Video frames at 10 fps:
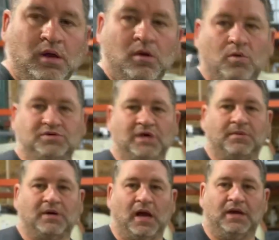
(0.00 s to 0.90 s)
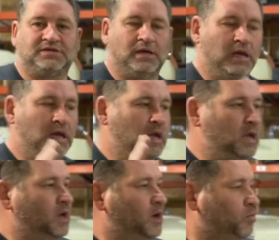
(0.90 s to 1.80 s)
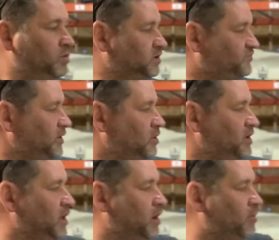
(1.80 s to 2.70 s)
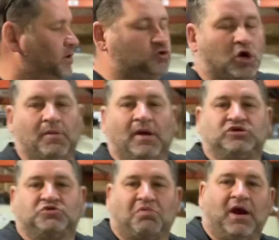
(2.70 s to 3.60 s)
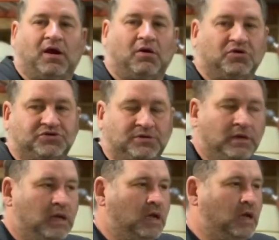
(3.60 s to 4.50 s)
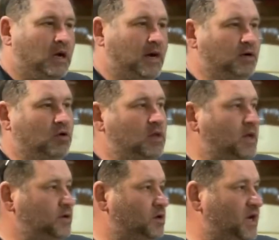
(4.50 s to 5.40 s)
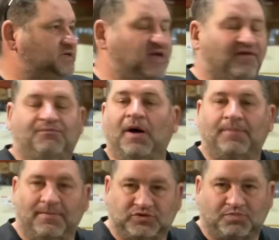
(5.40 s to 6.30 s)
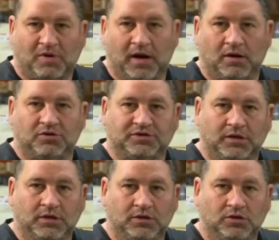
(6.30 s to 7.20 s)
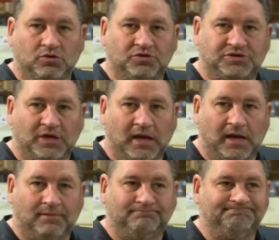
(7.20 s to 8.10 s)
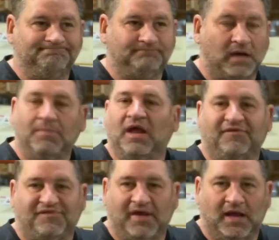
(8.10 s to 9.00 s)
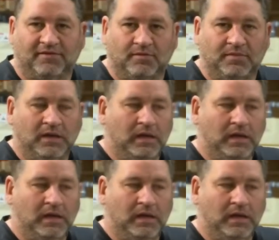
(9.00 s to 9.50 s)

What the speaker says: What's up, guys? With this video here, I want to talk about sprayers. I know a lot of you guys have pump-up sprayers that you use. I'm not a fan of them.